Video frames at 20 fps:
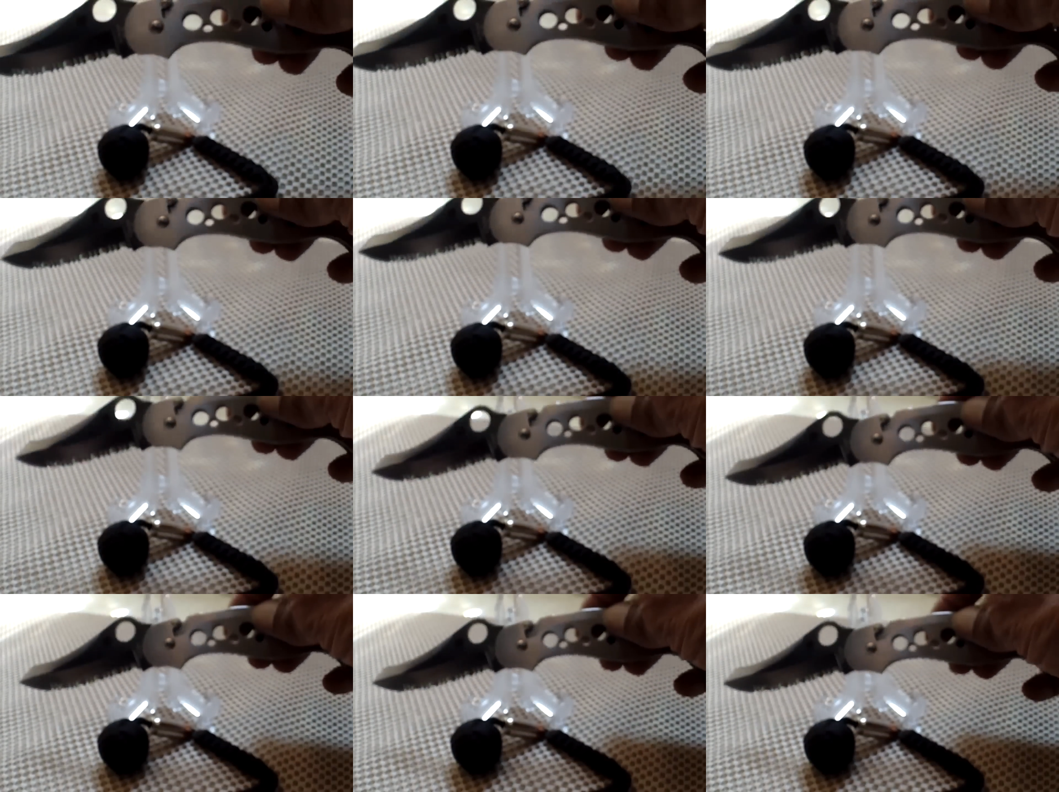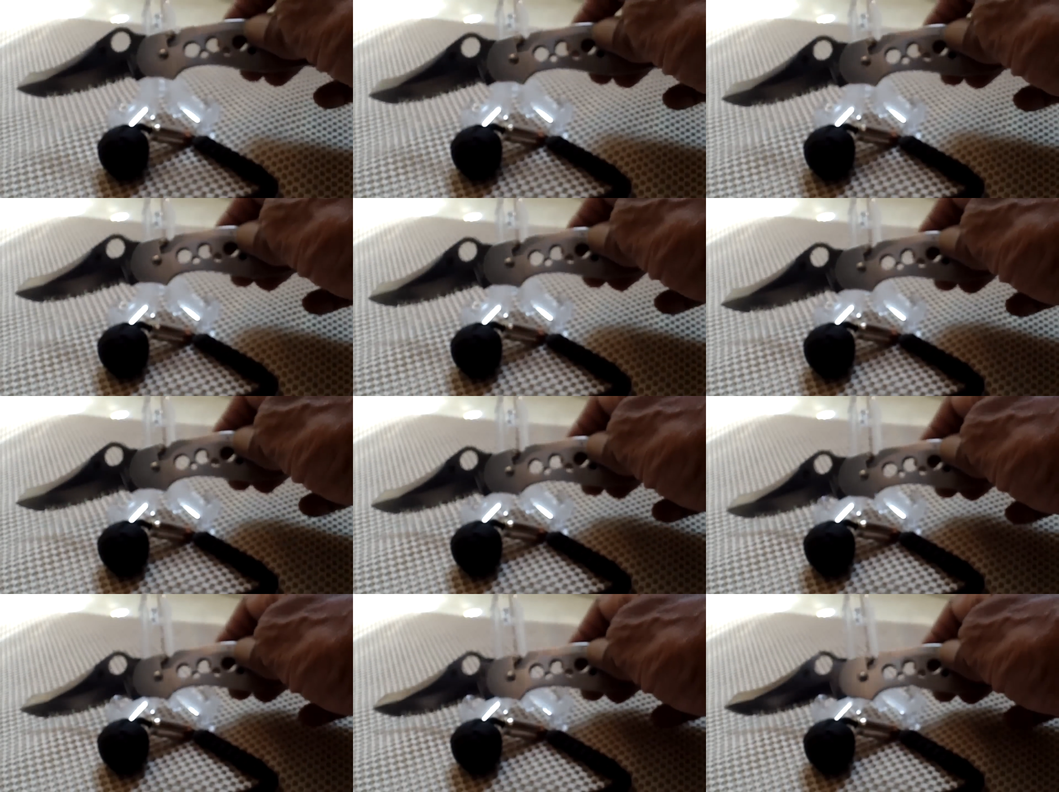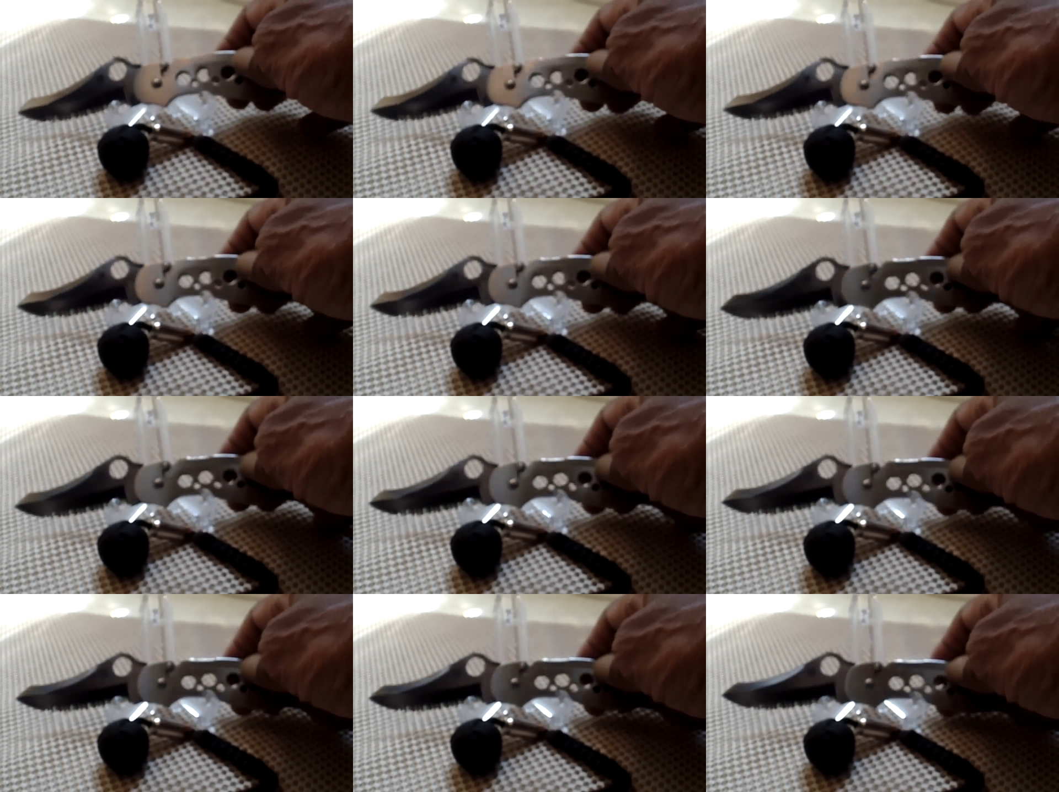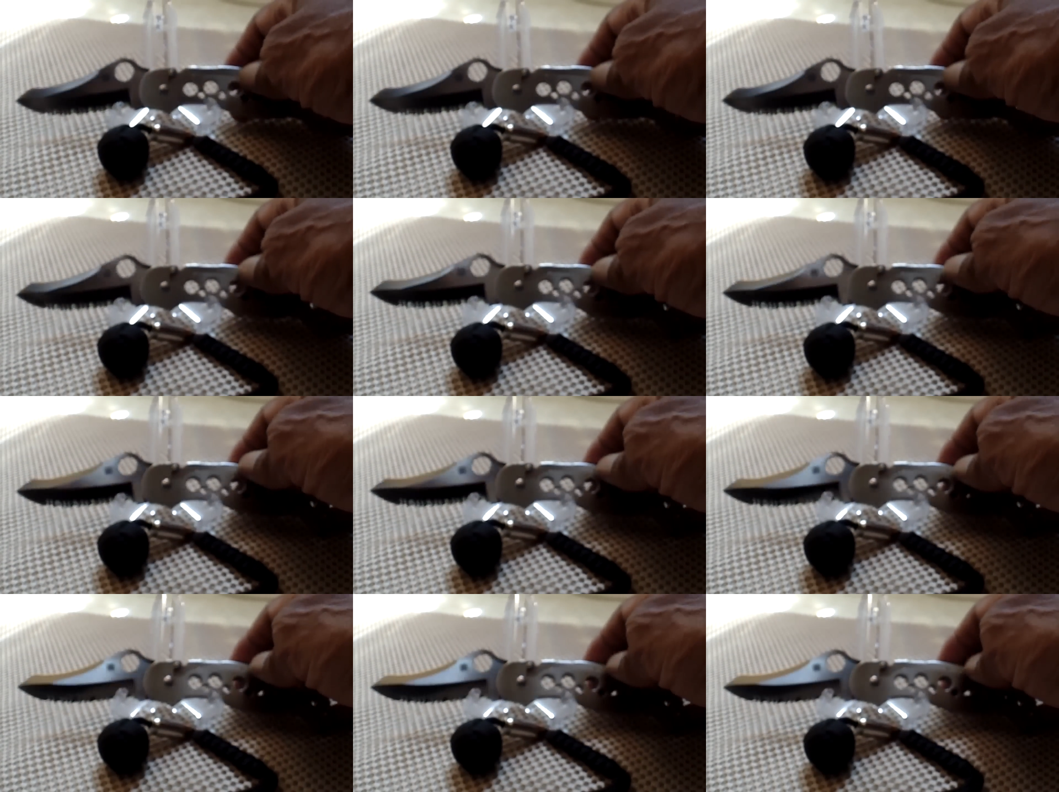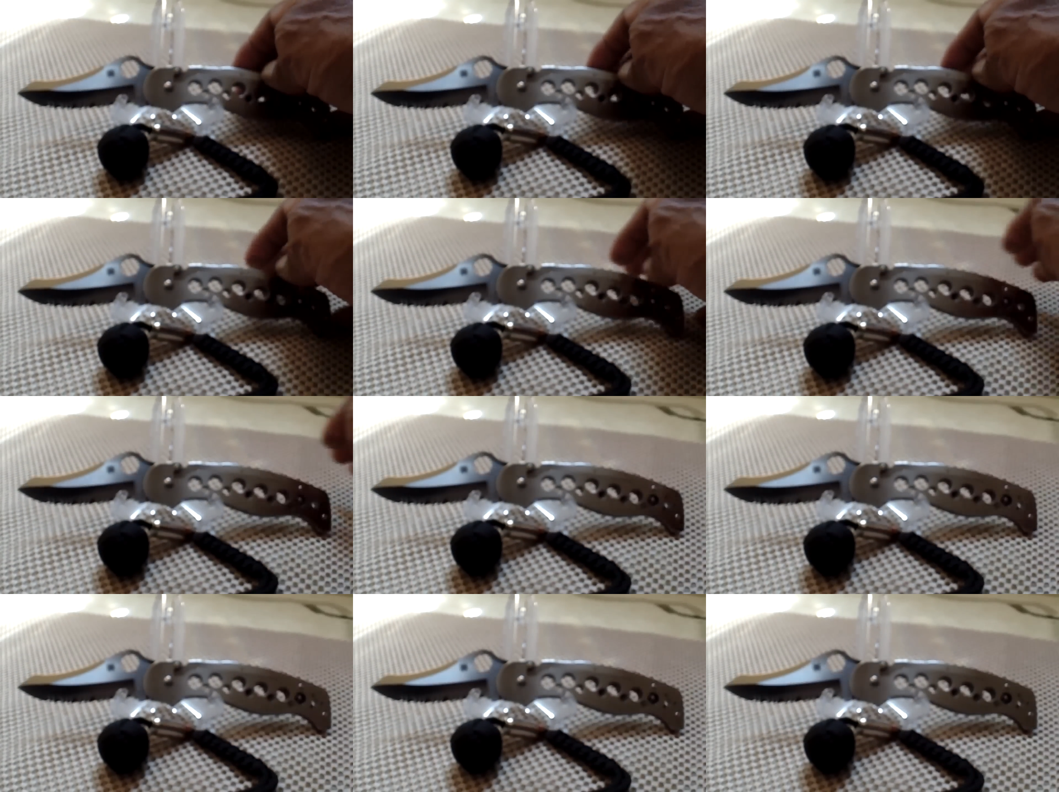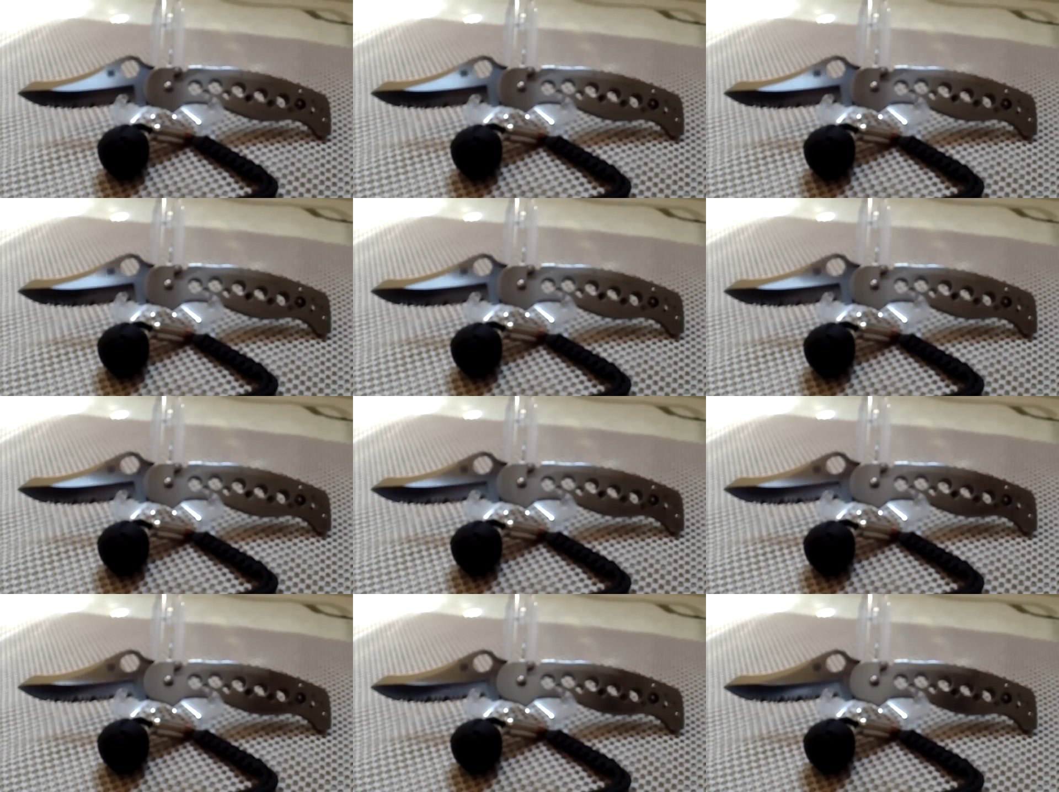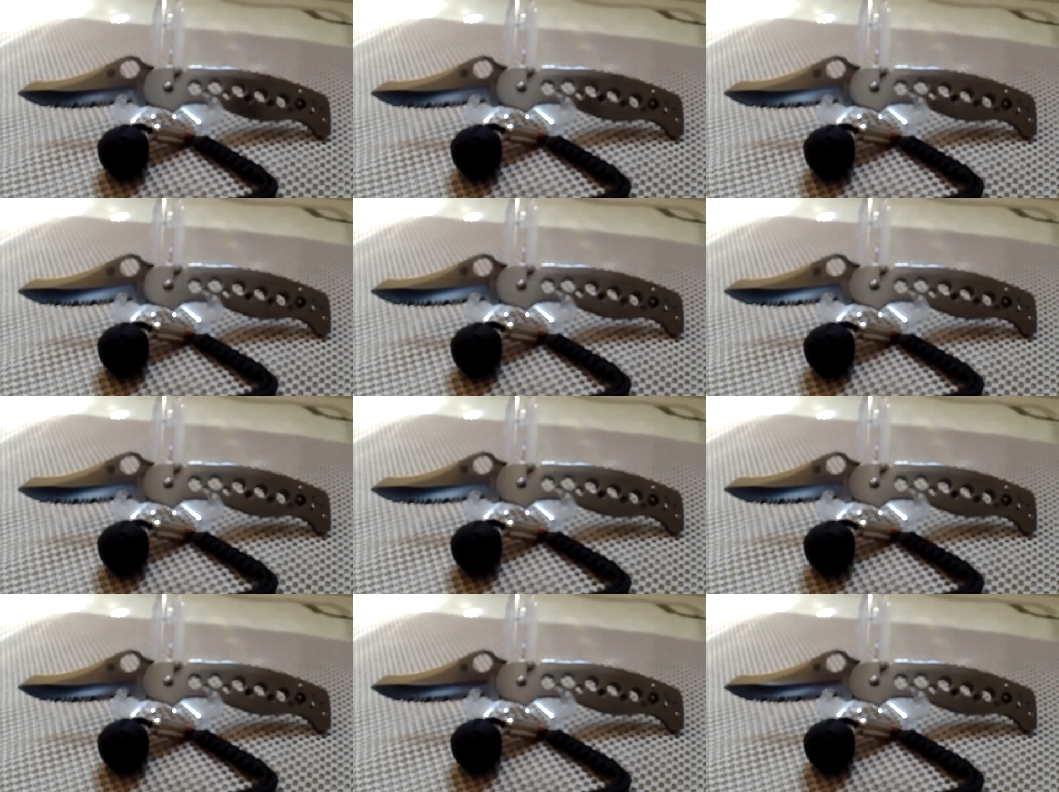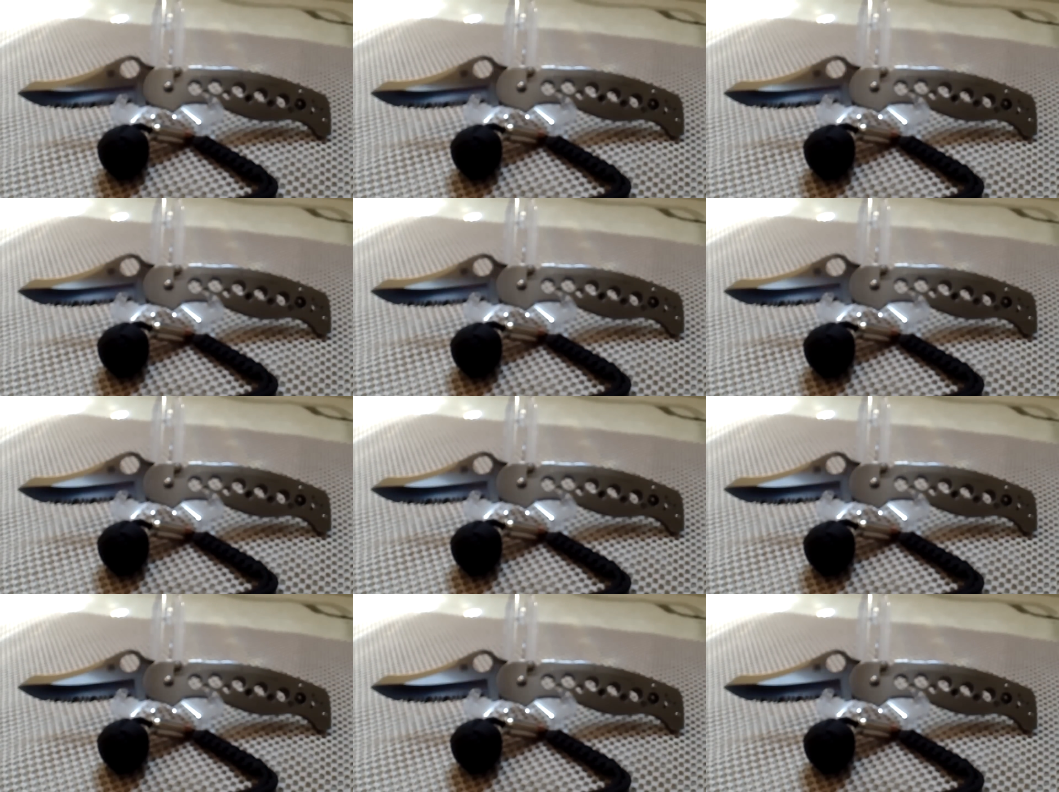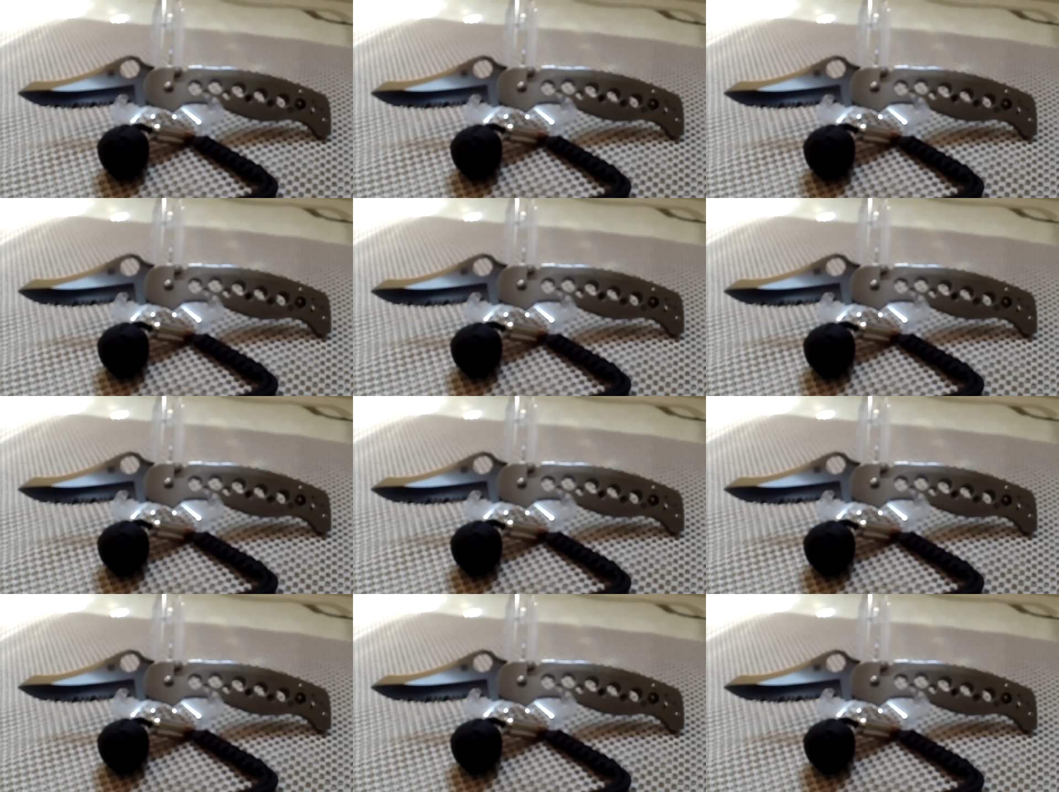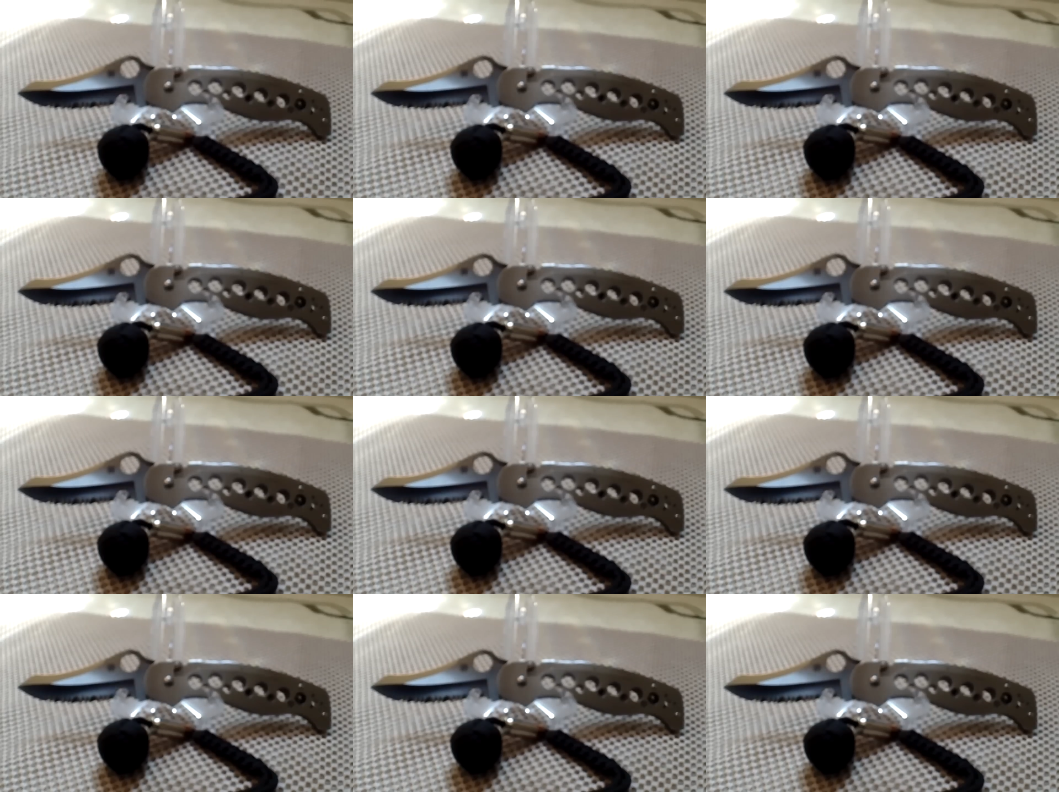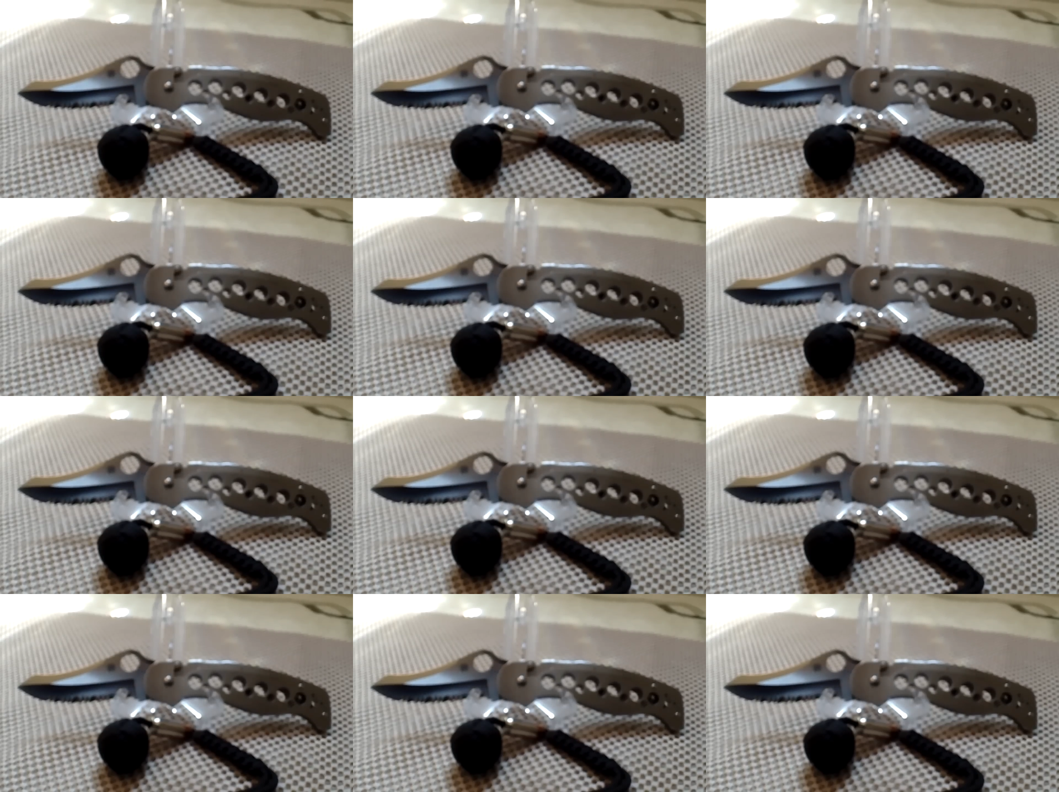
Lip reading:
No face is visible, so there are no lips to read.